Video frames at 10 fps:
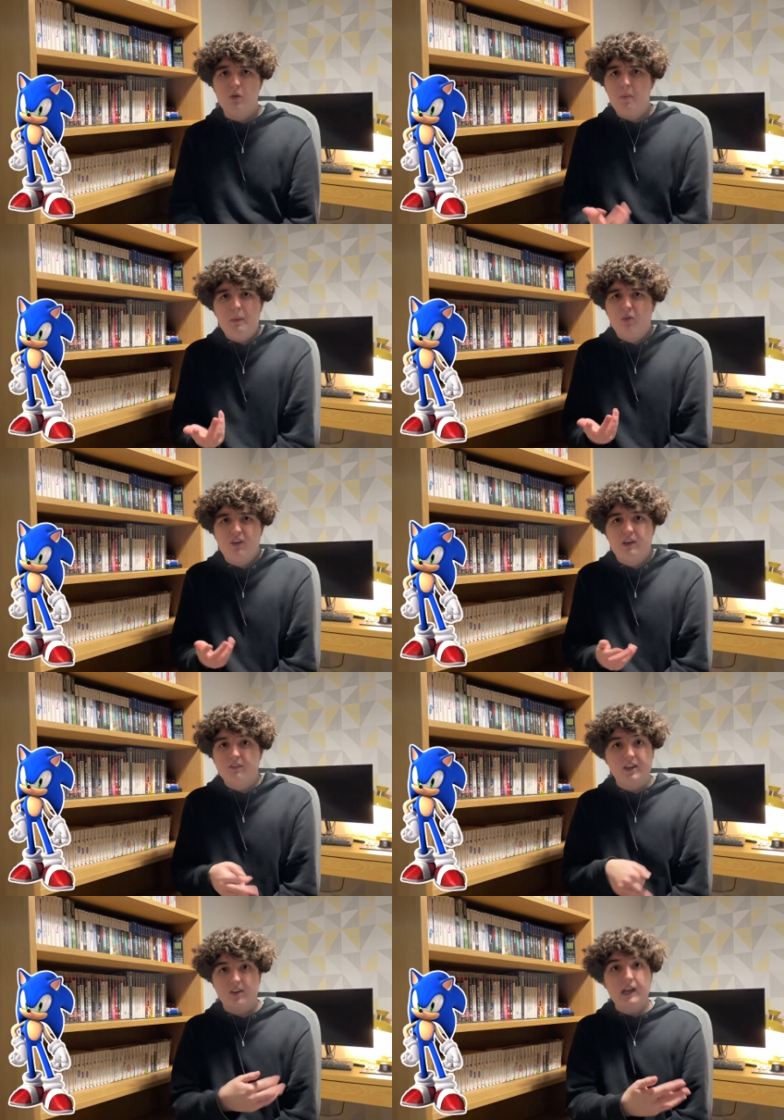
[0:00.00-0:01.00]
When people think of
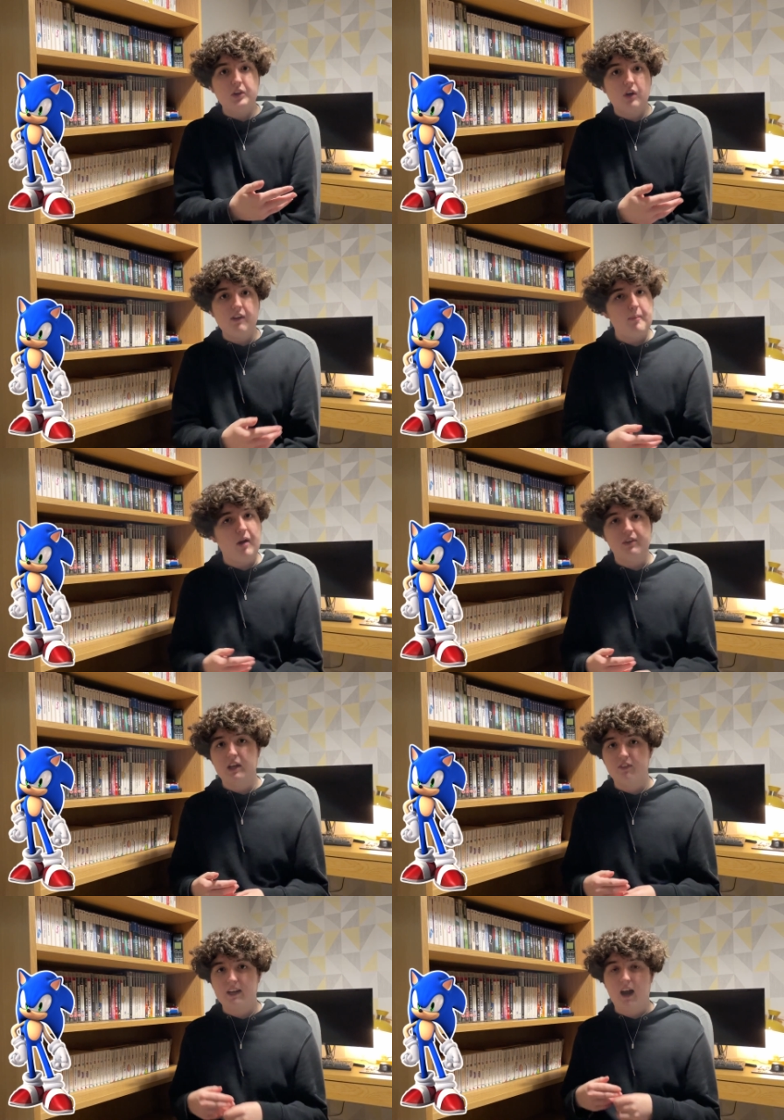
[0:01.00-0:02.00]
Nintendo, they might think
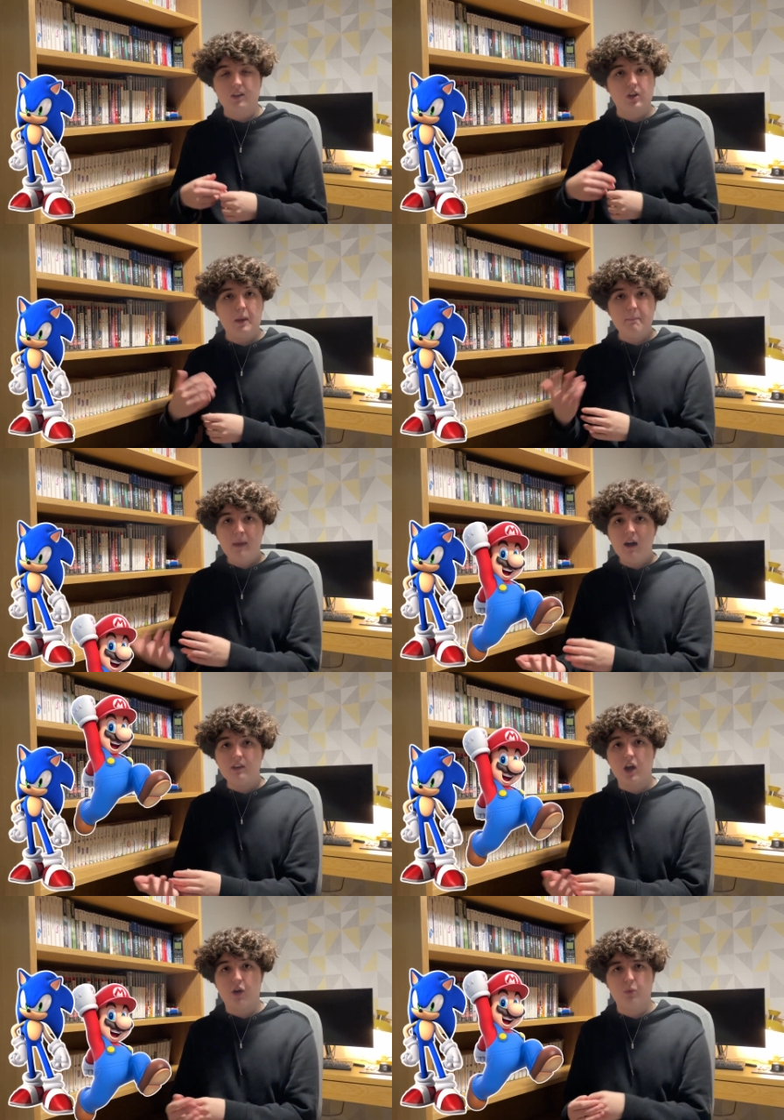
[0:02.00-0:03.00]
of a character like
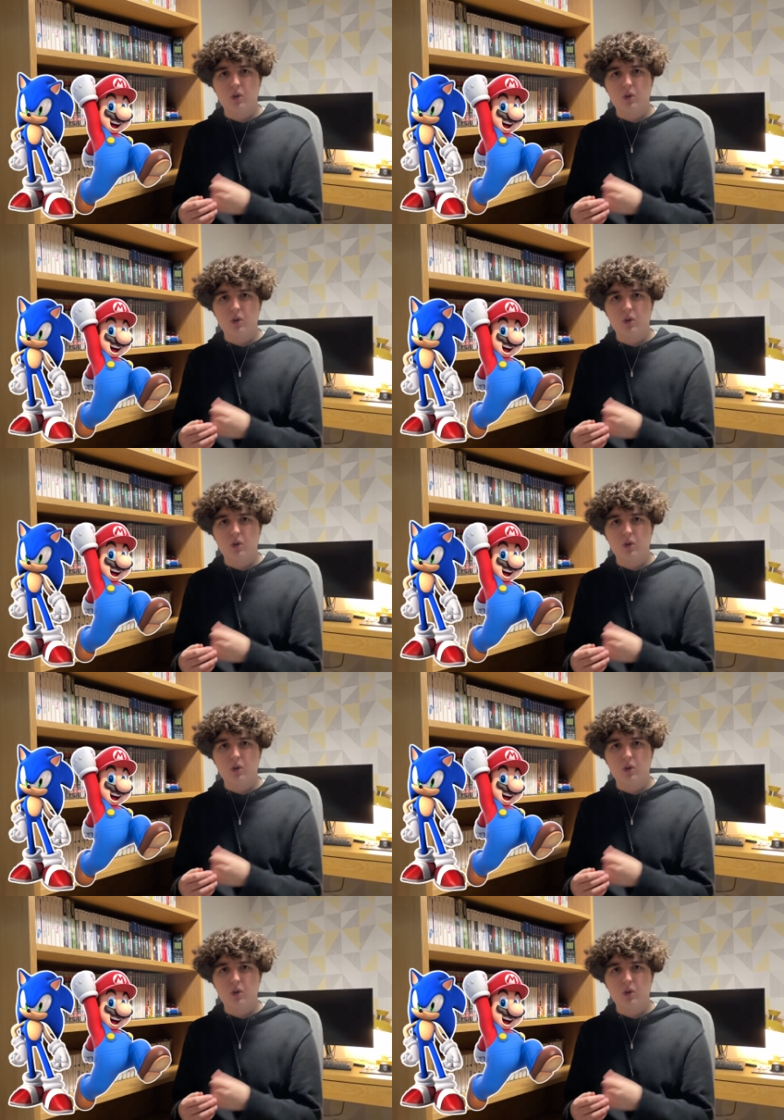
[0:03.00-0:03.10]
Mario,